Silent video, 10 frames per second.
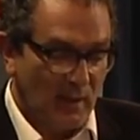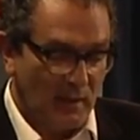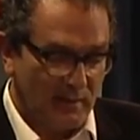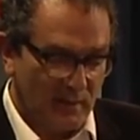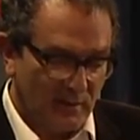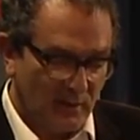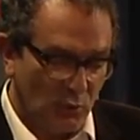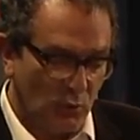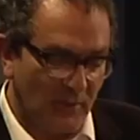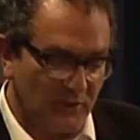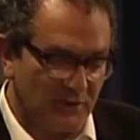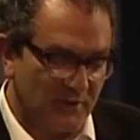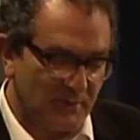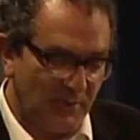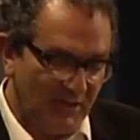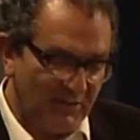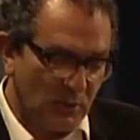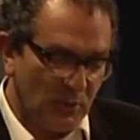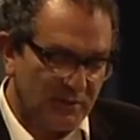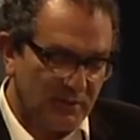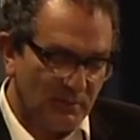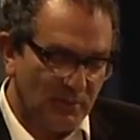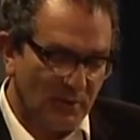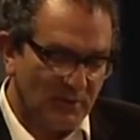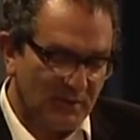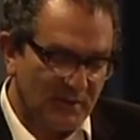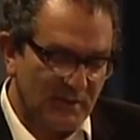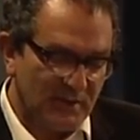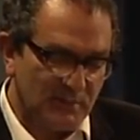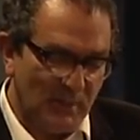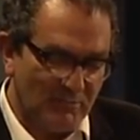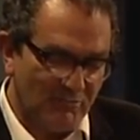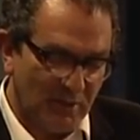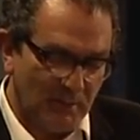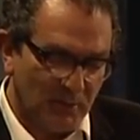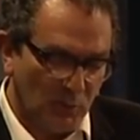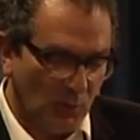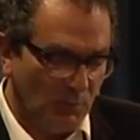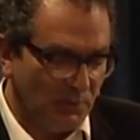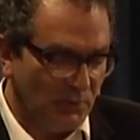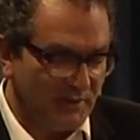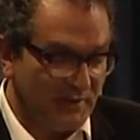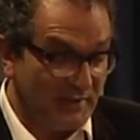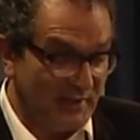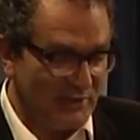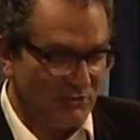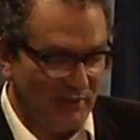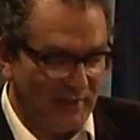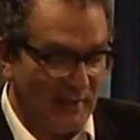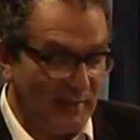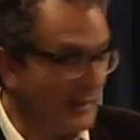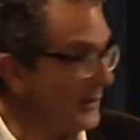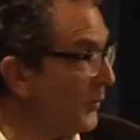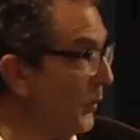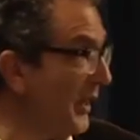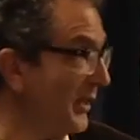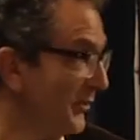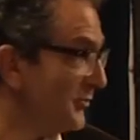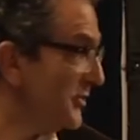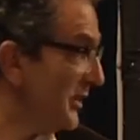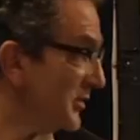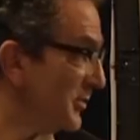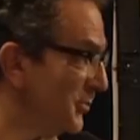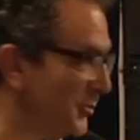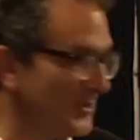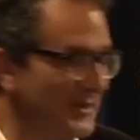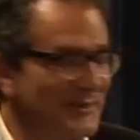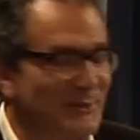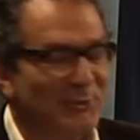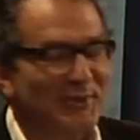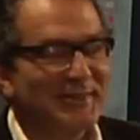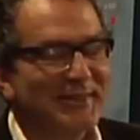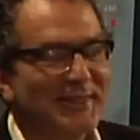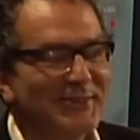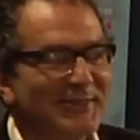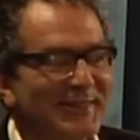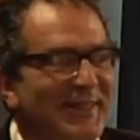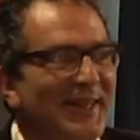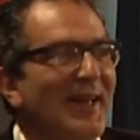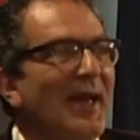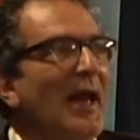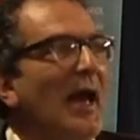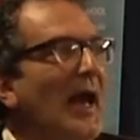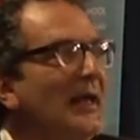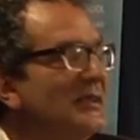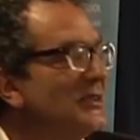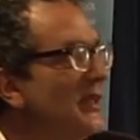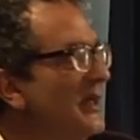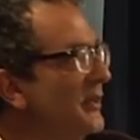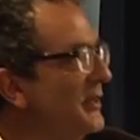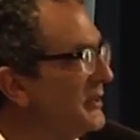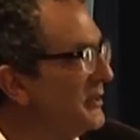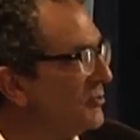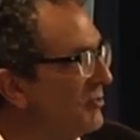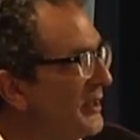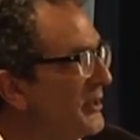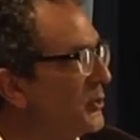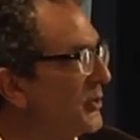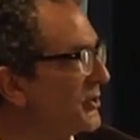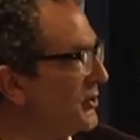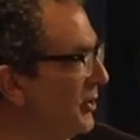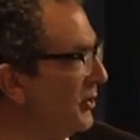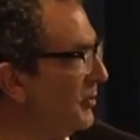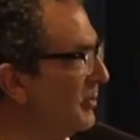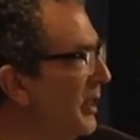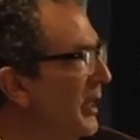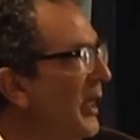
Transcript: And then the almost despairing question, politics needs memory, but at what point is history getting in the way of sensible political discussion? And to say that this is already to assume